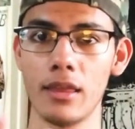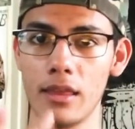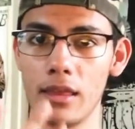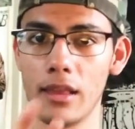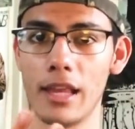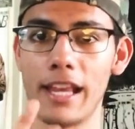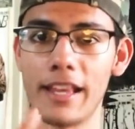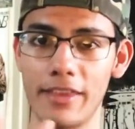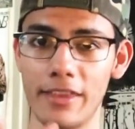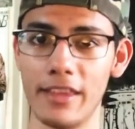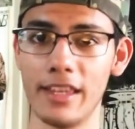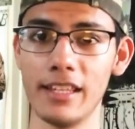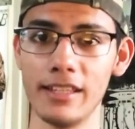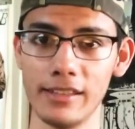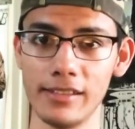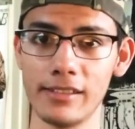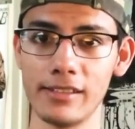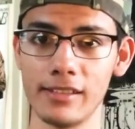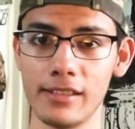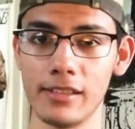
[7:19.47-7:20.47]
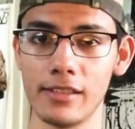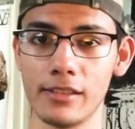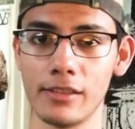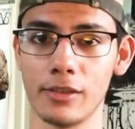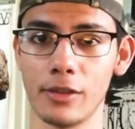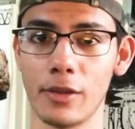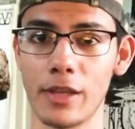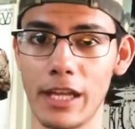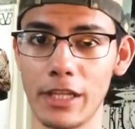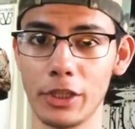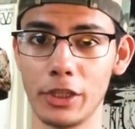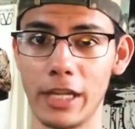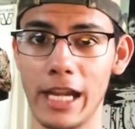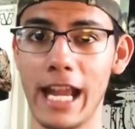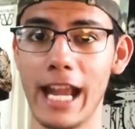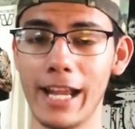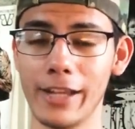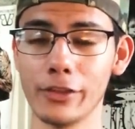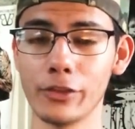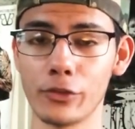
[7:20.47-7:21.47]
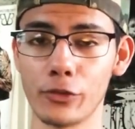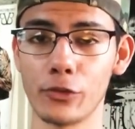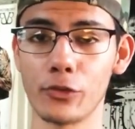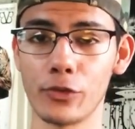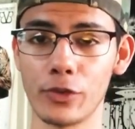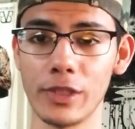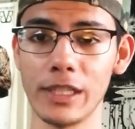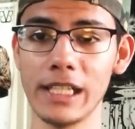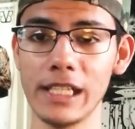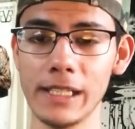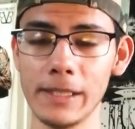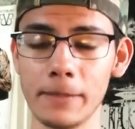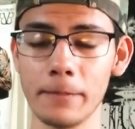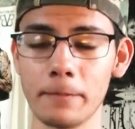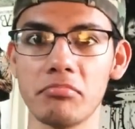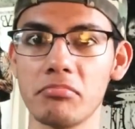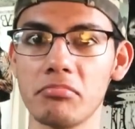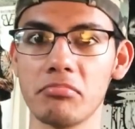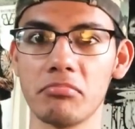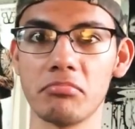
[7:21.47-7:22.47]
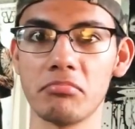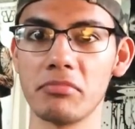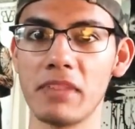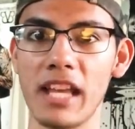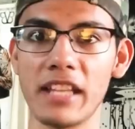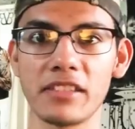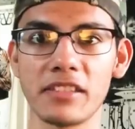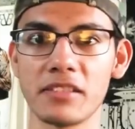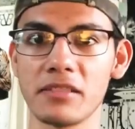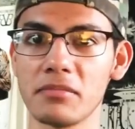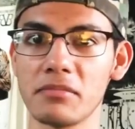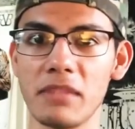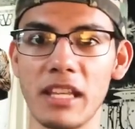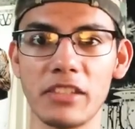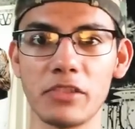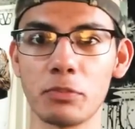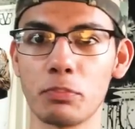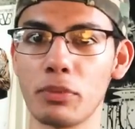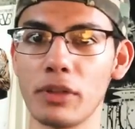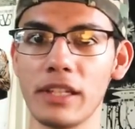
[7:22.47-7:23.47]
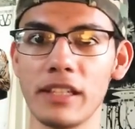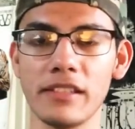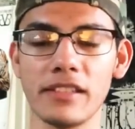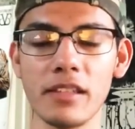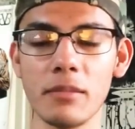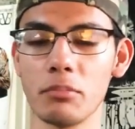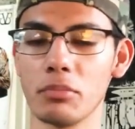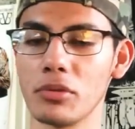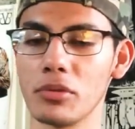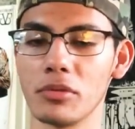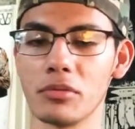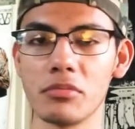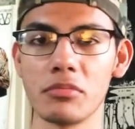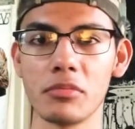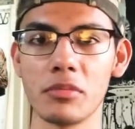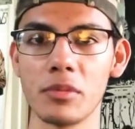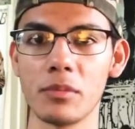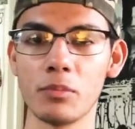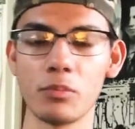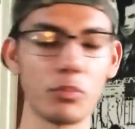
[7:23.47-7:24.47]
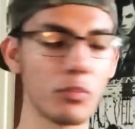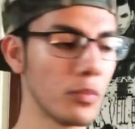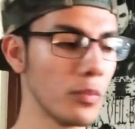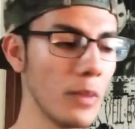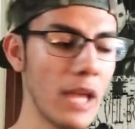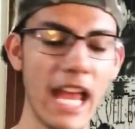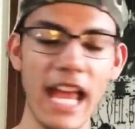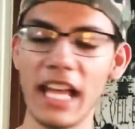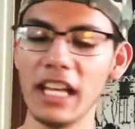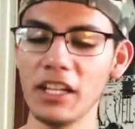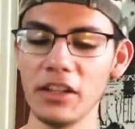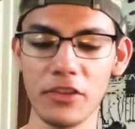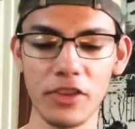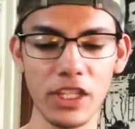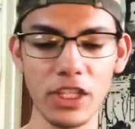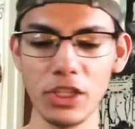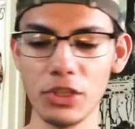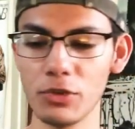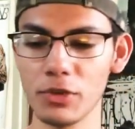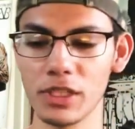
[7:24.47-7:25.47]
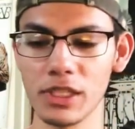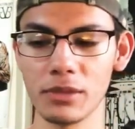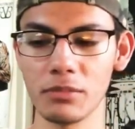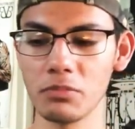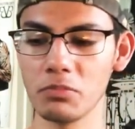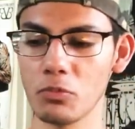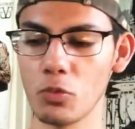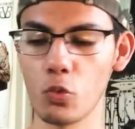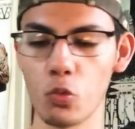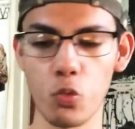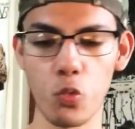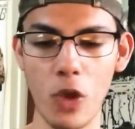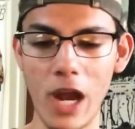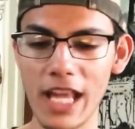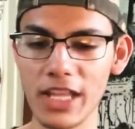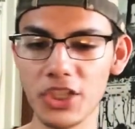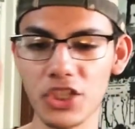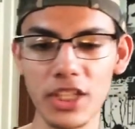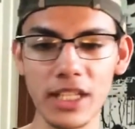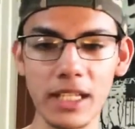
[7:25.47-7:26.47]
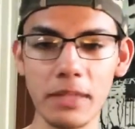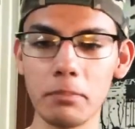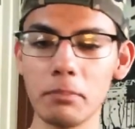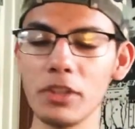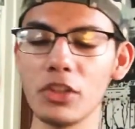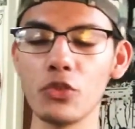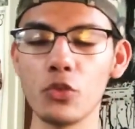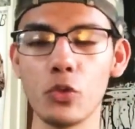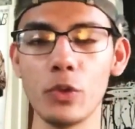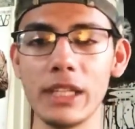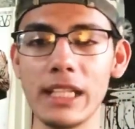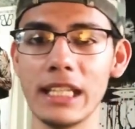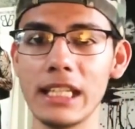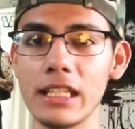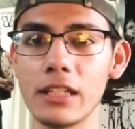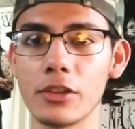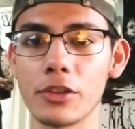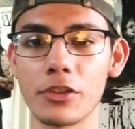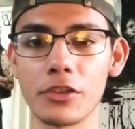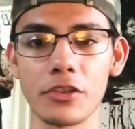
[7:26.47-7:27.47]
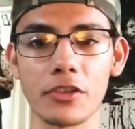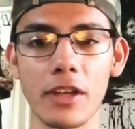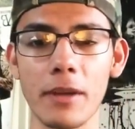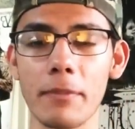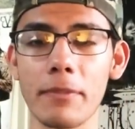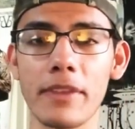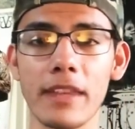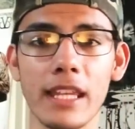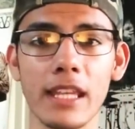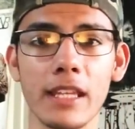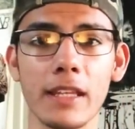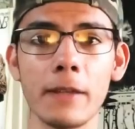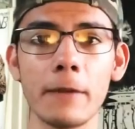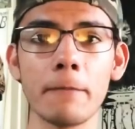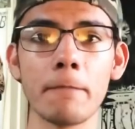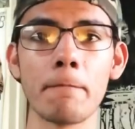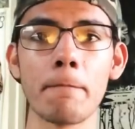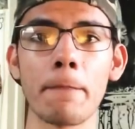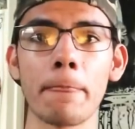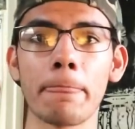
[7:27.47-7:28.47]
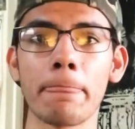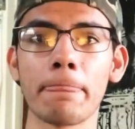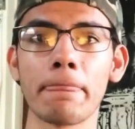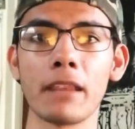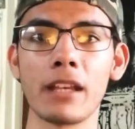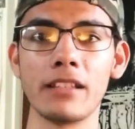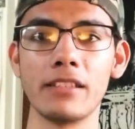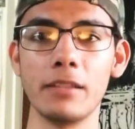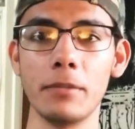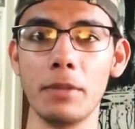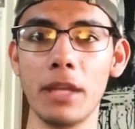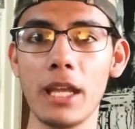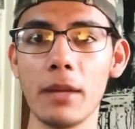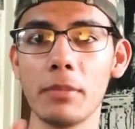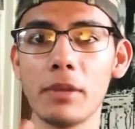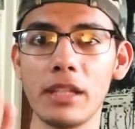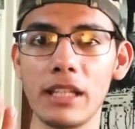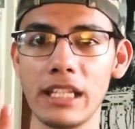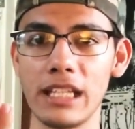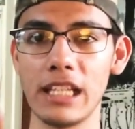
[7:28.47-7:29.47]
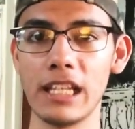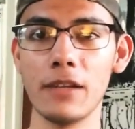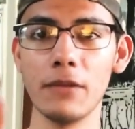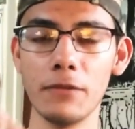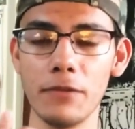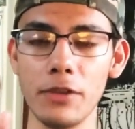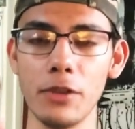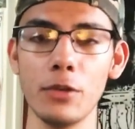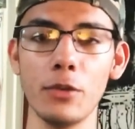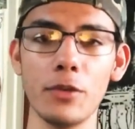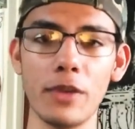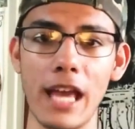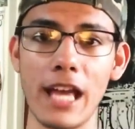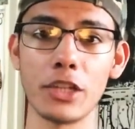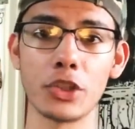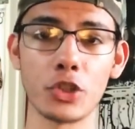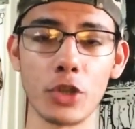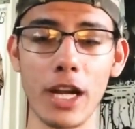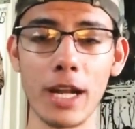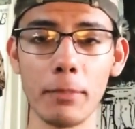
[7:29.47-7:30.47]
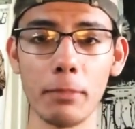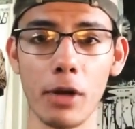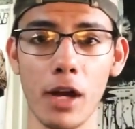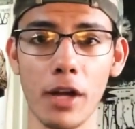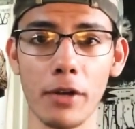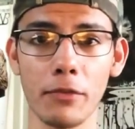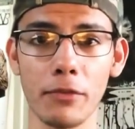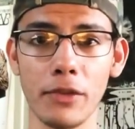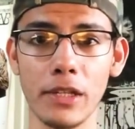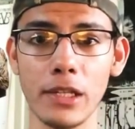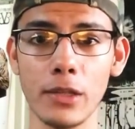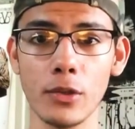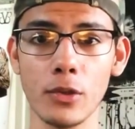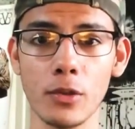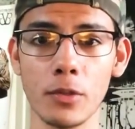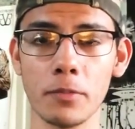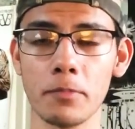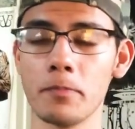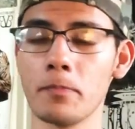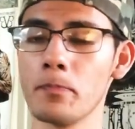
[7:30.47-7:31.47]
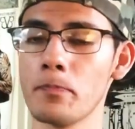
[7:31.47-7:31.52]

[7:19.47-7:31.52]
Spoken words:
like this so that your hands are free. It's pretty simple. Anything you can wedge it in between or something to be able to give you that tripod feel,